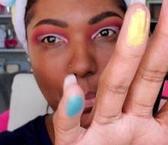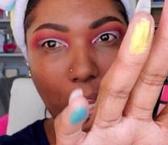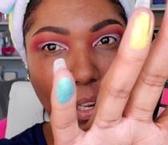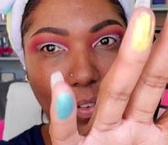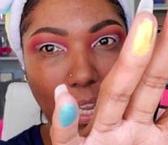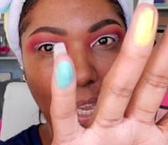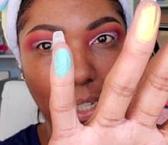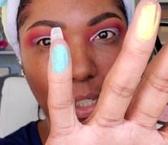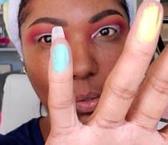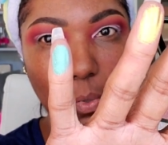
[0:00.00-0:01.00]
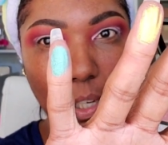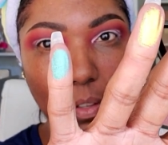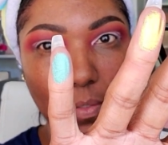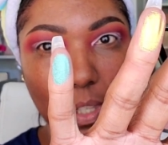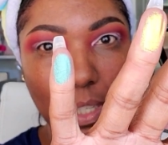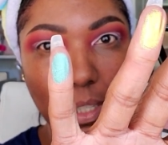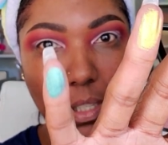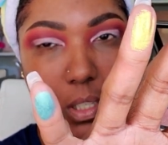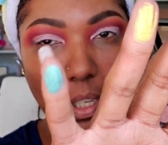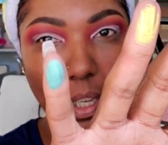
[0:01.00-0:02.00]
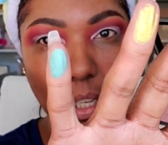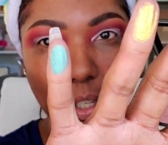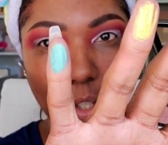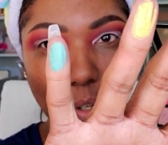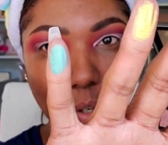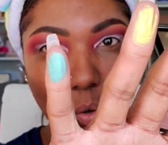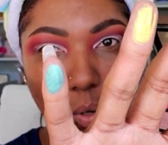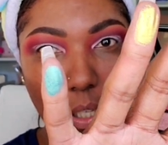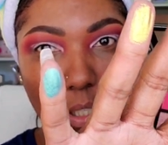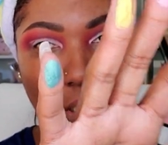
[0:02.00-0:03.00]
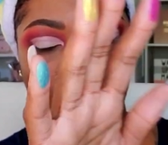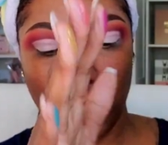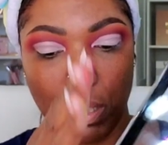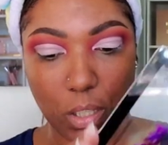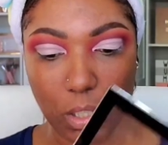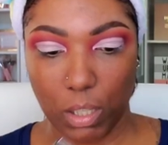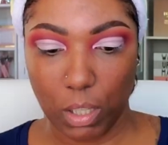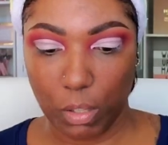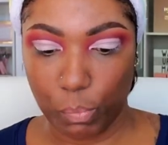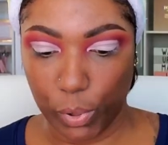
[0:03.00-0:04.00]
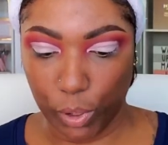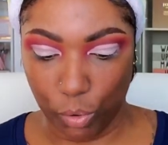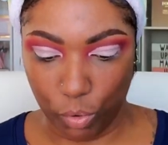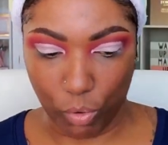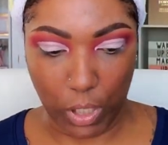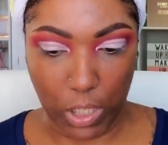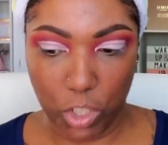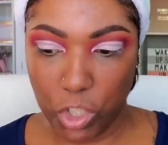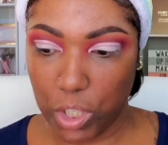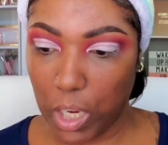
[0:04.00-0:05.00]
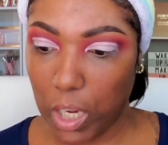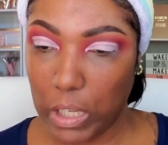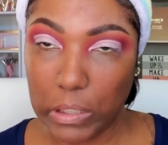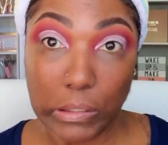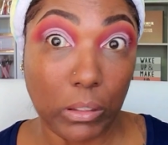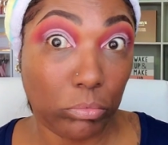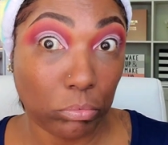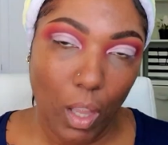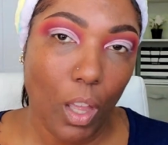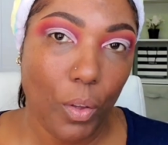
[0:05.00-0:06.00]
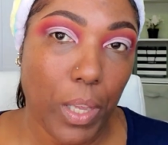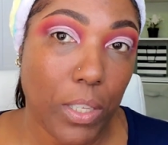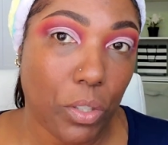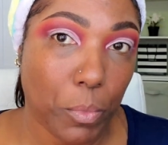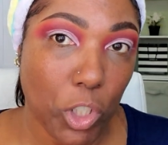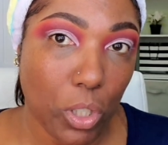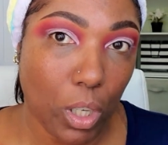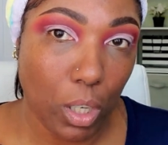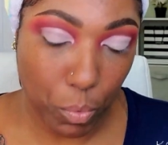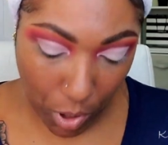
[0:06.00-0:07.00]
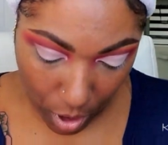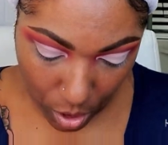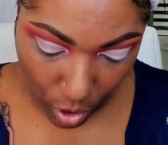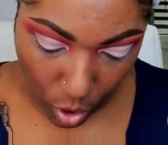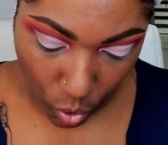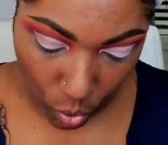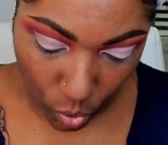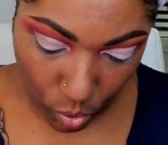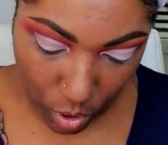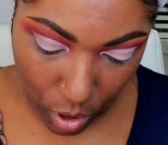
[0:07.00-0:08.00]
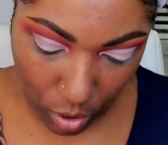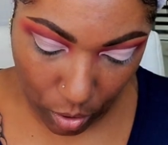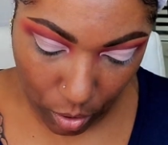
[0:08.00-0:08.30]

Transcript: and I might even add a little bit of this turquoise blue-green shade. Okay, so I'm going to start out with this gold.